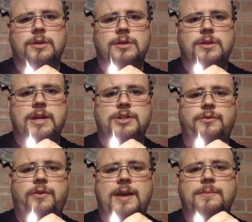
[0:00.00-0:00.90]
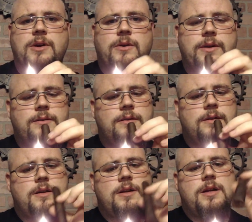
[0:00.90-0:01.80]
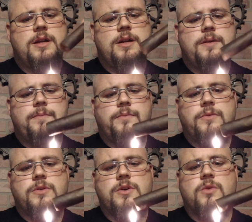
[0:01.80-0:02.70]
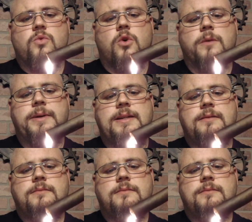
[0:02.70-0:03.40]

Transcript: you get your flame going, you can warm it,